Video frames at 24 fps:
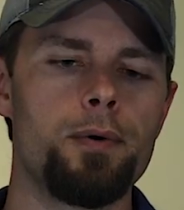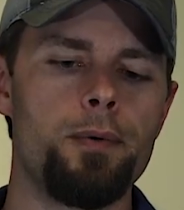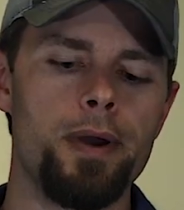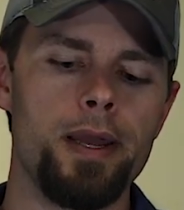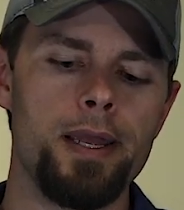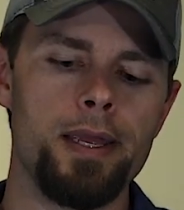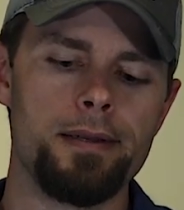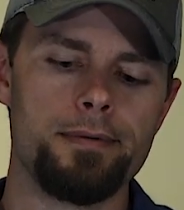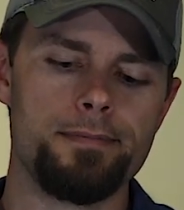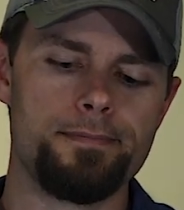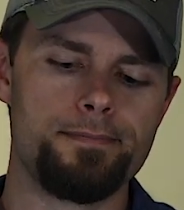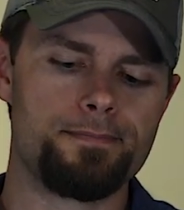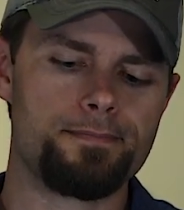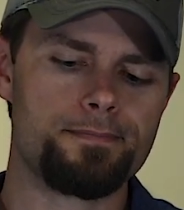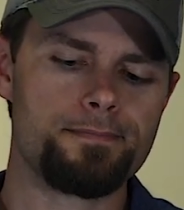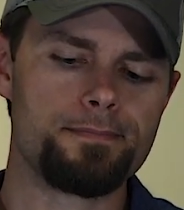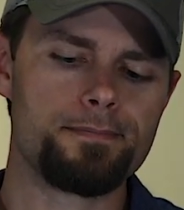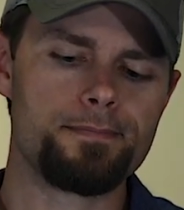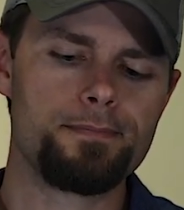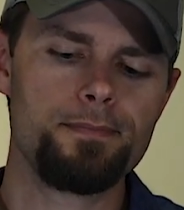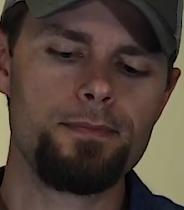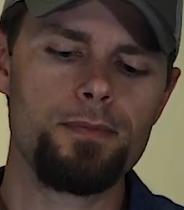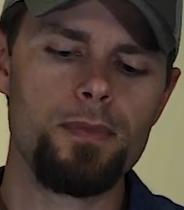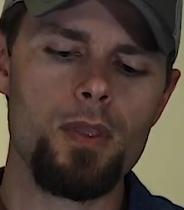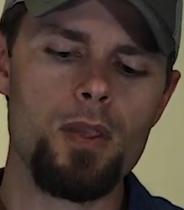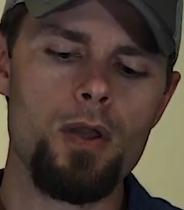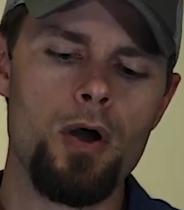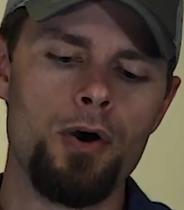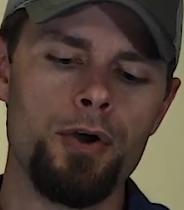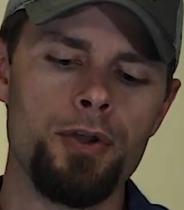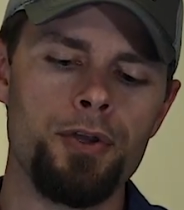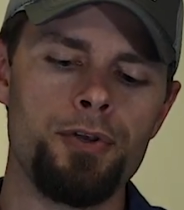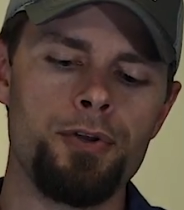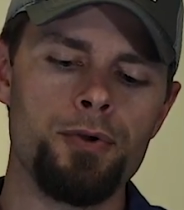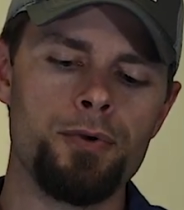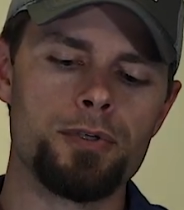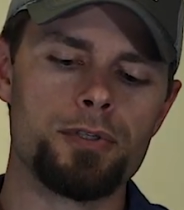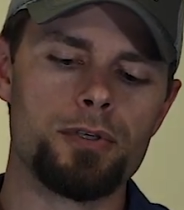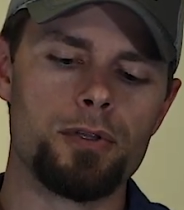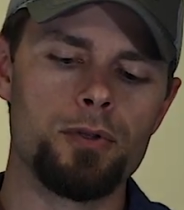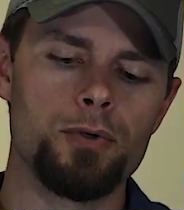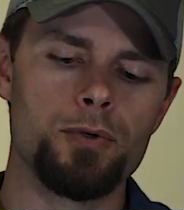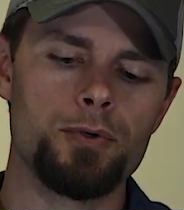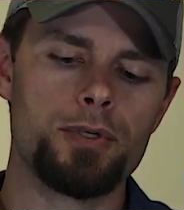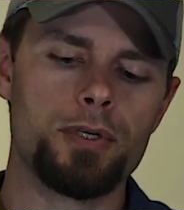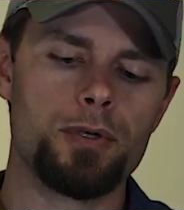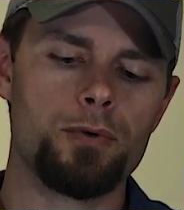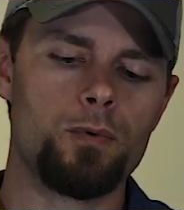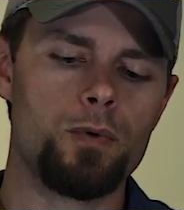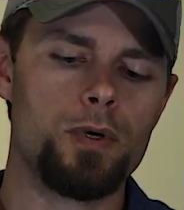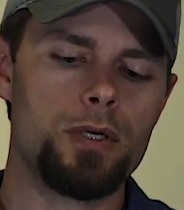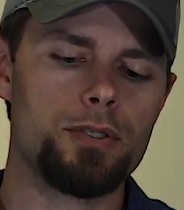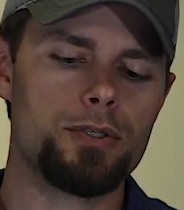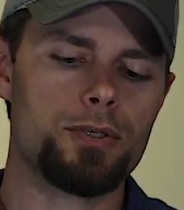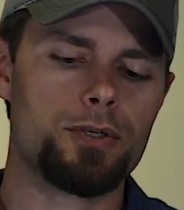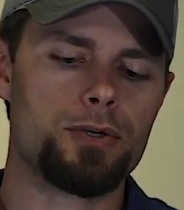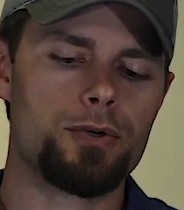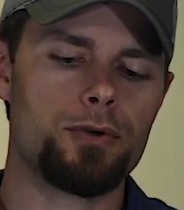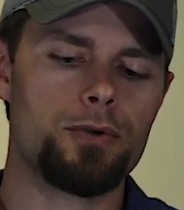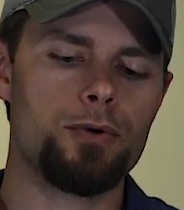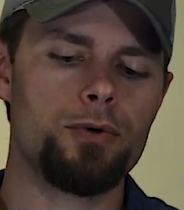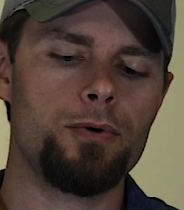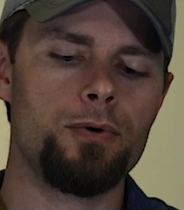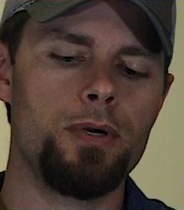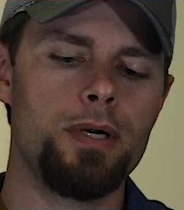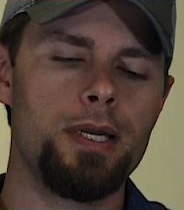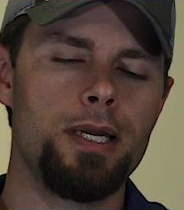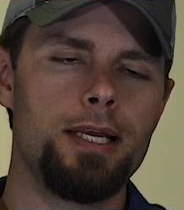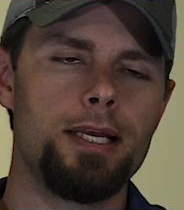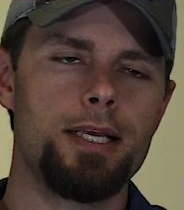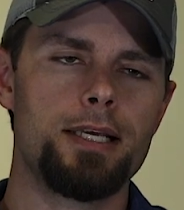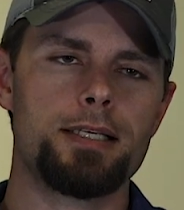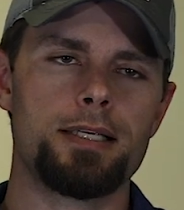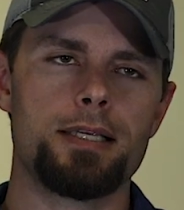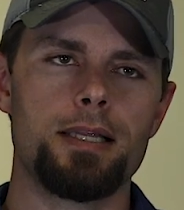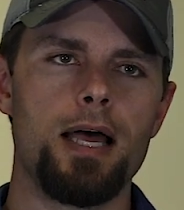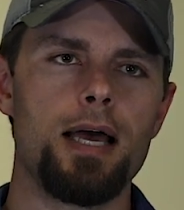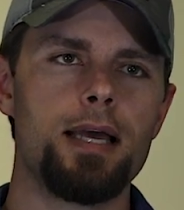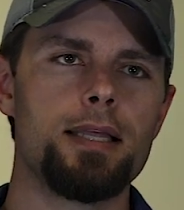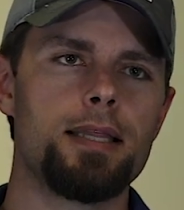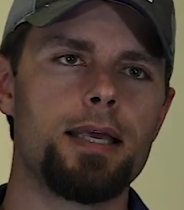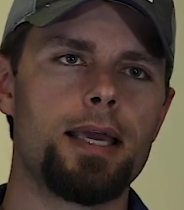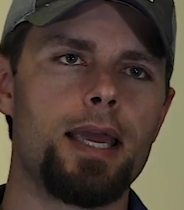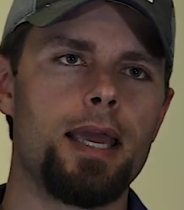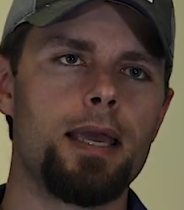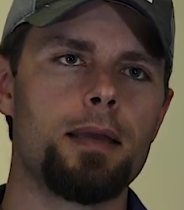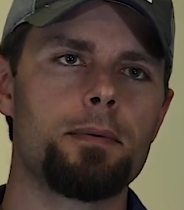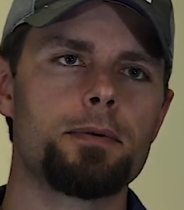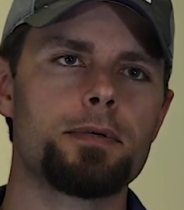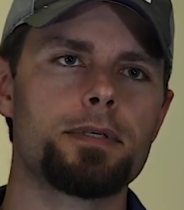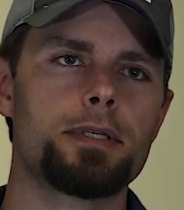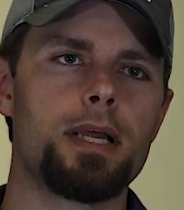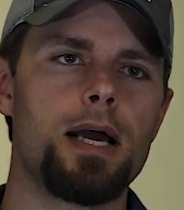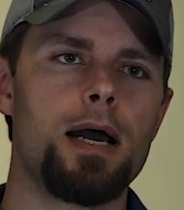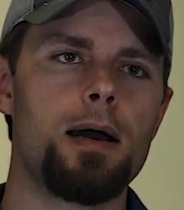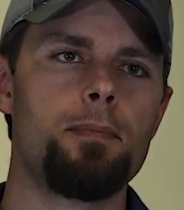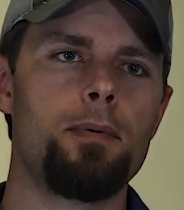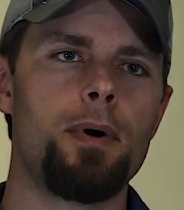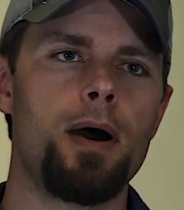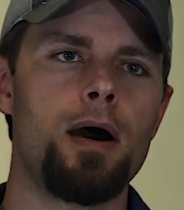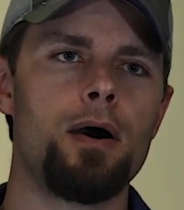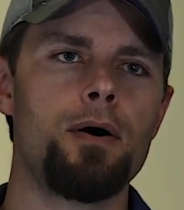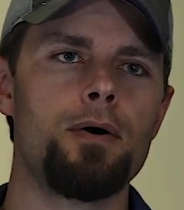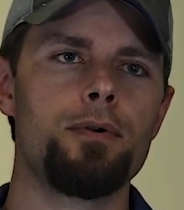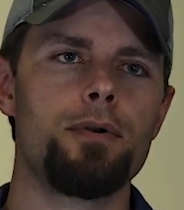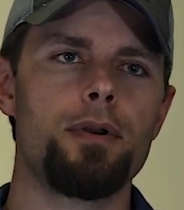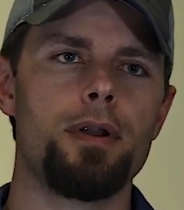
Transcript: weight, all you do is loosen one screw, slide the cable stop out,